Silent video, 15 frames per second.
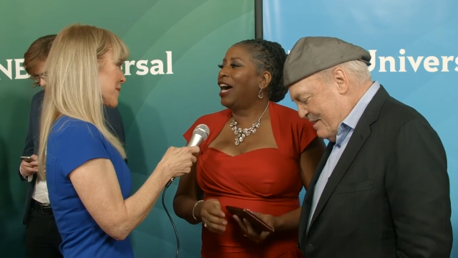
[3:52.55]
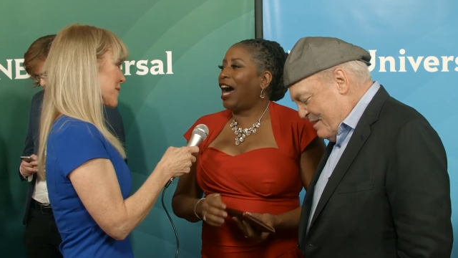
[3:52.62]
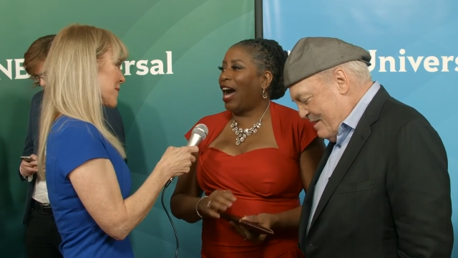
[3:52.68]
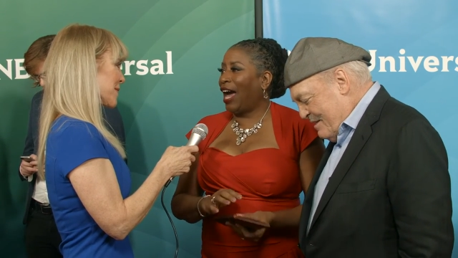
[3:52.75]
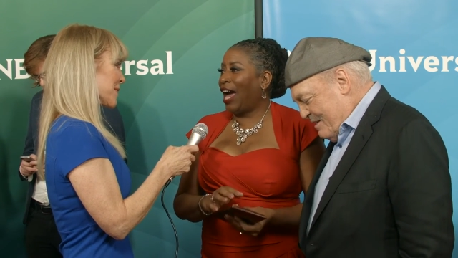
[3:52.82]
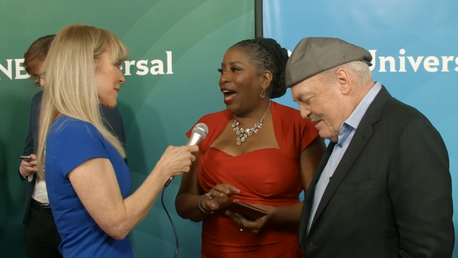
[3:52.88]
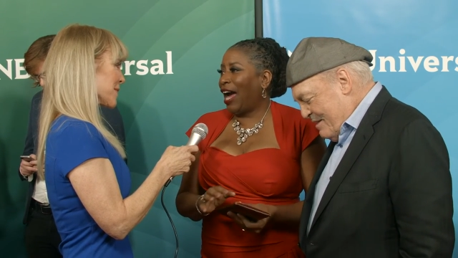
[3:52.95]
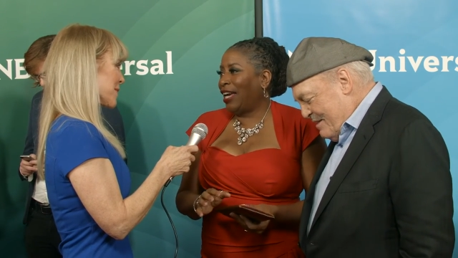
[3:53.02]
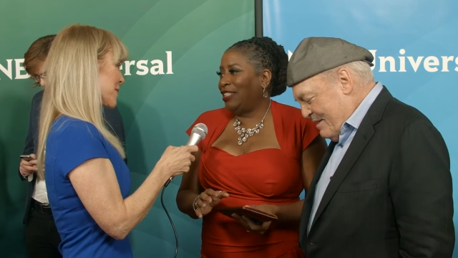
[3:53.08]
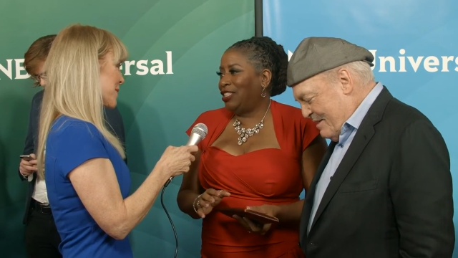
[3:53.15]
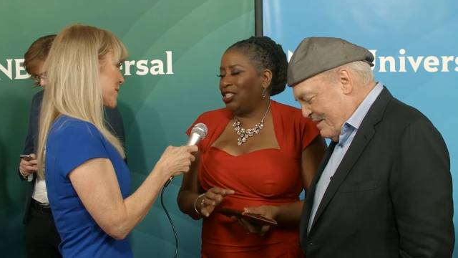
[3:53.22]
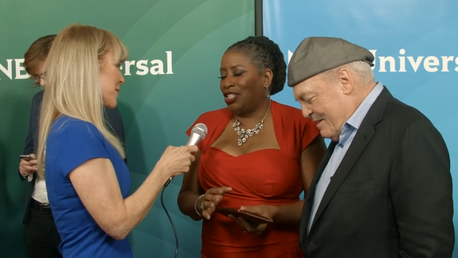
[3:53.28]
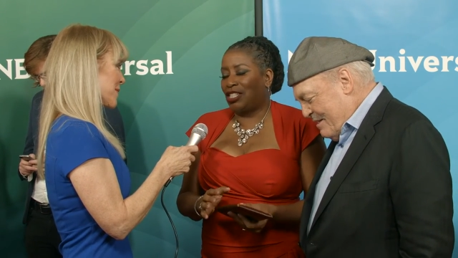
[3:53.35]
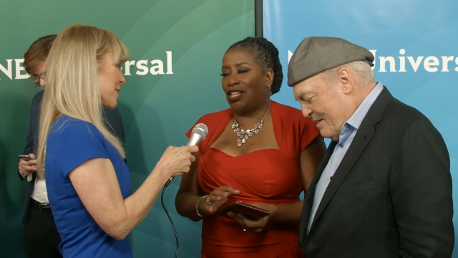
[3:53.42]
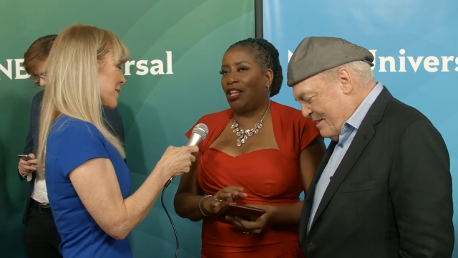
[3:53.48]
Speaker 1: I, I
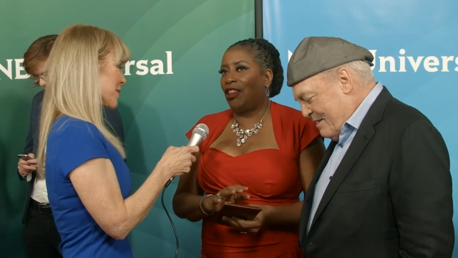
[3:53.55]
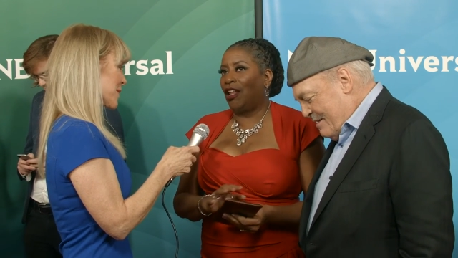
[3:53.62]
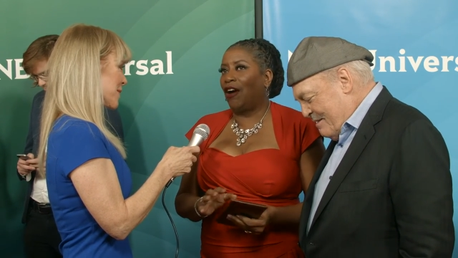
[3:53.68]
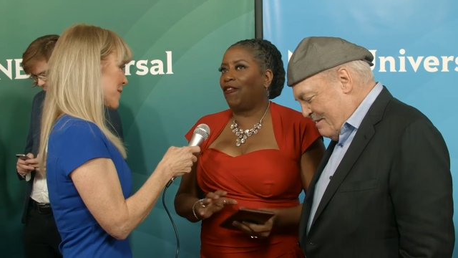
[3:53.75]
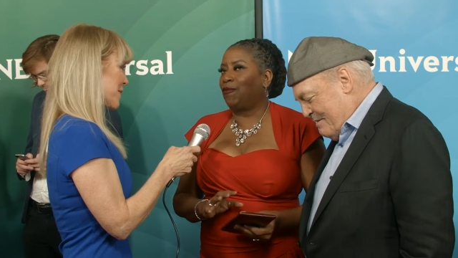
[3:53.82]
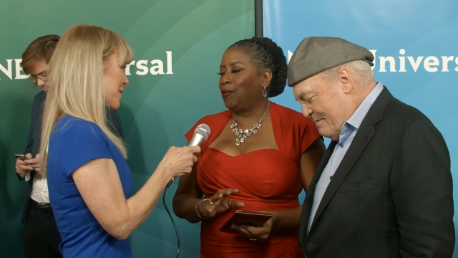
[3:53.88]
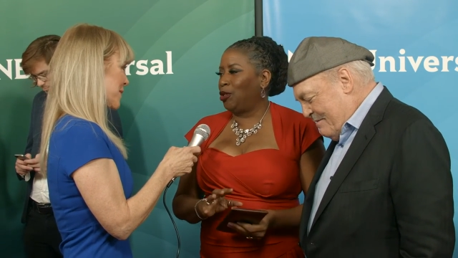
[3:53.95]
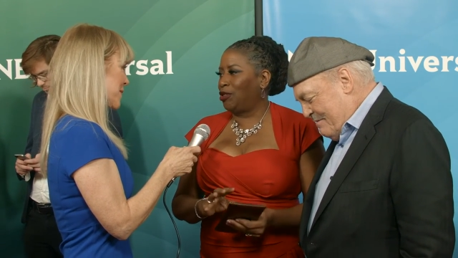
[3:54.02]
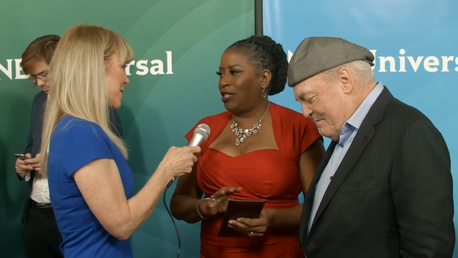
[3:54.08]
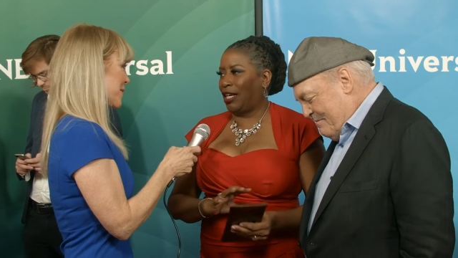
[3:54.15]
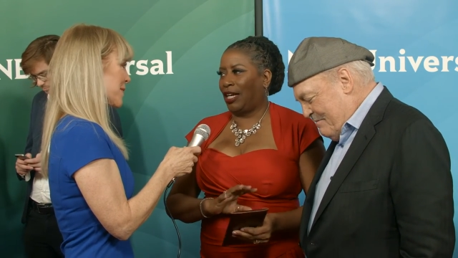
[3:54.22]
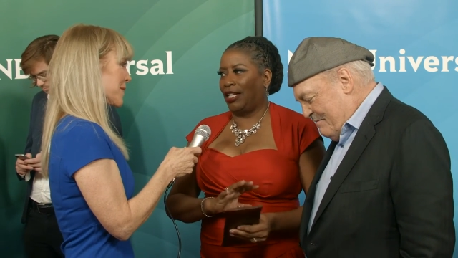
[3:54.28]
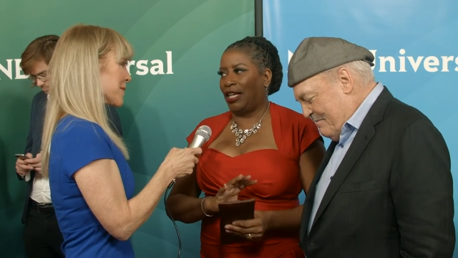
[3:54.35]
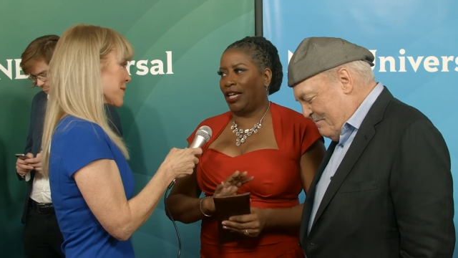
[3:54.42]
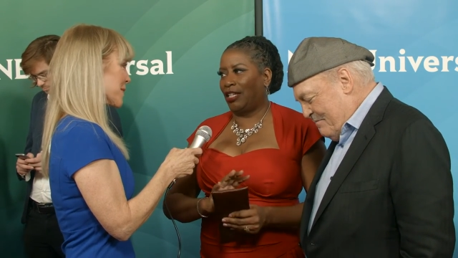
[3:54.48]
just love
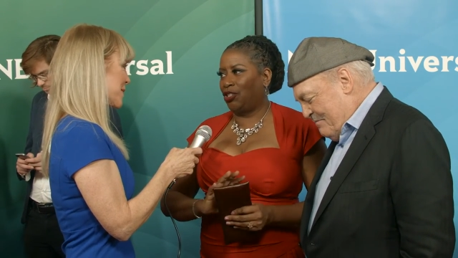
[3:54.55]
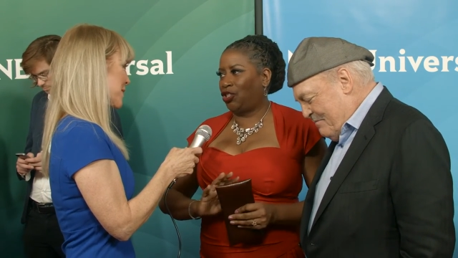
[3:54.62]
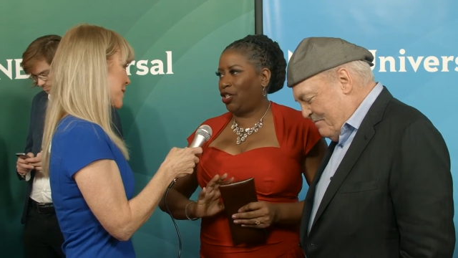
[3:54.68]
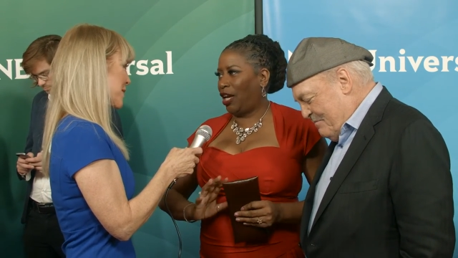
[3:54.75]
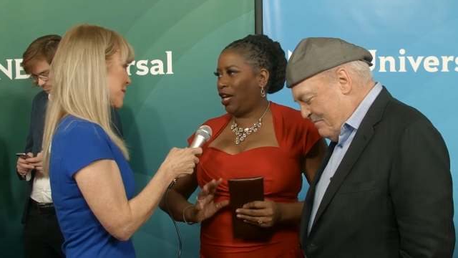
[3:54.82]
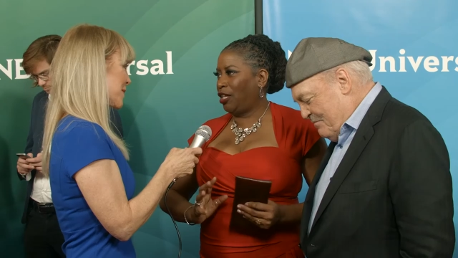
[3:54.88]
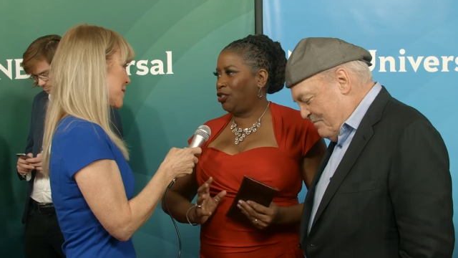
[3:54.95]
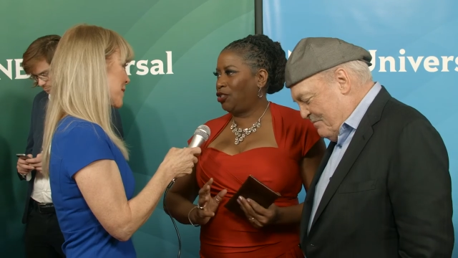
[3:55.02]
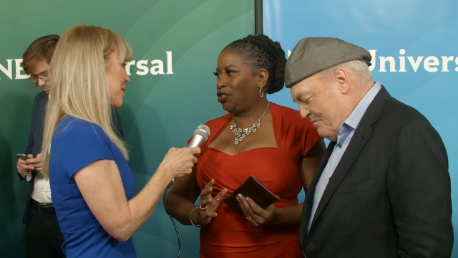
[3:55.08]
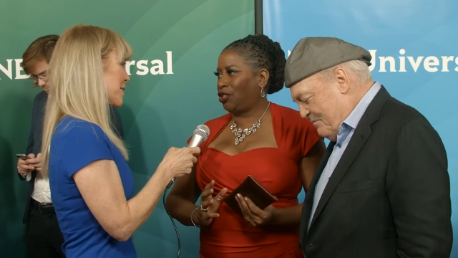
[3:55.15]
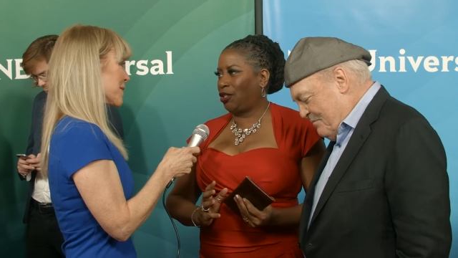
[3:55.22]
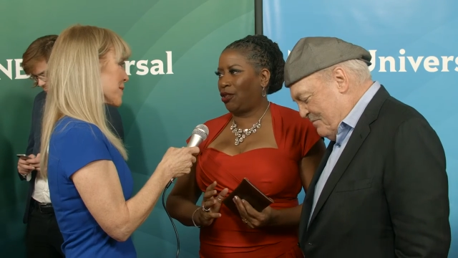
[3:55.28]
music, and it can change